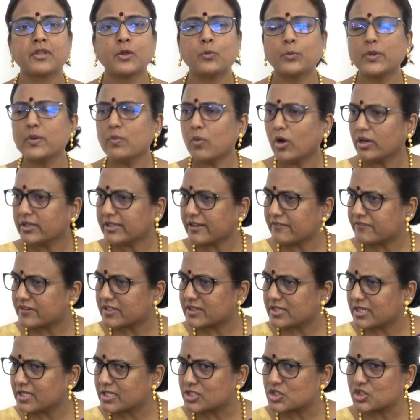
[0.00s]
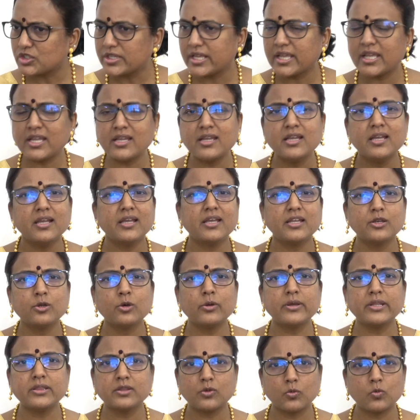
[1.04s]
We want everything today, in
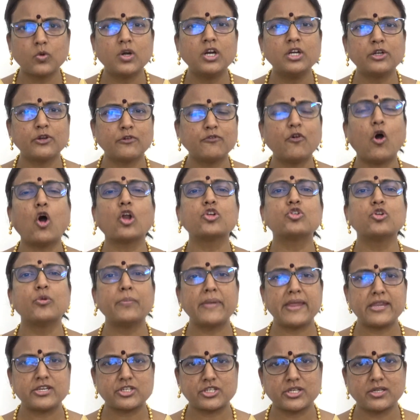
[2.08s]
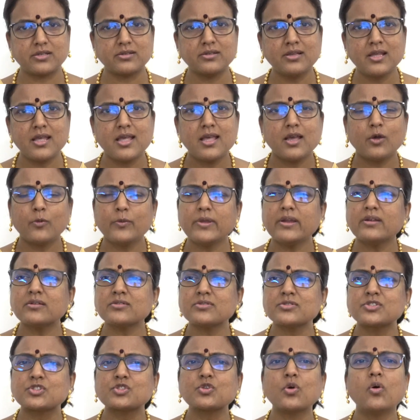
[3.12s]
the world of automation, we are
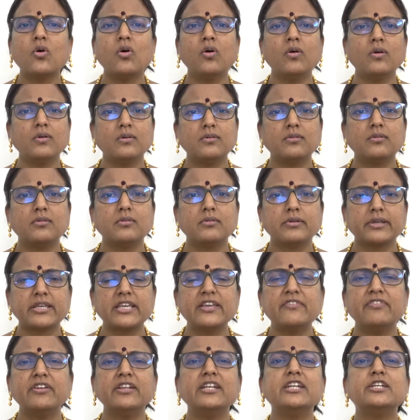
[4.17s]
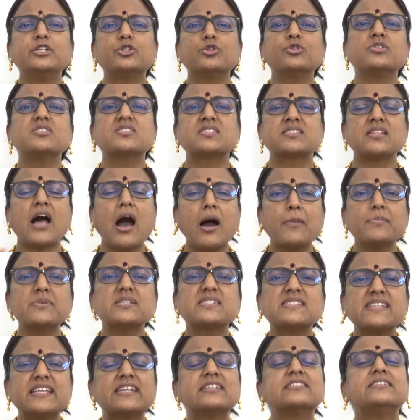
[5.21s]
so given into this
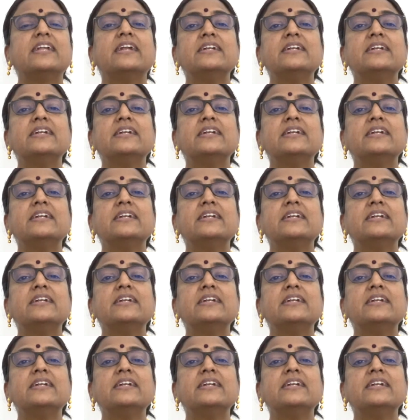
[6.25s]
tamasic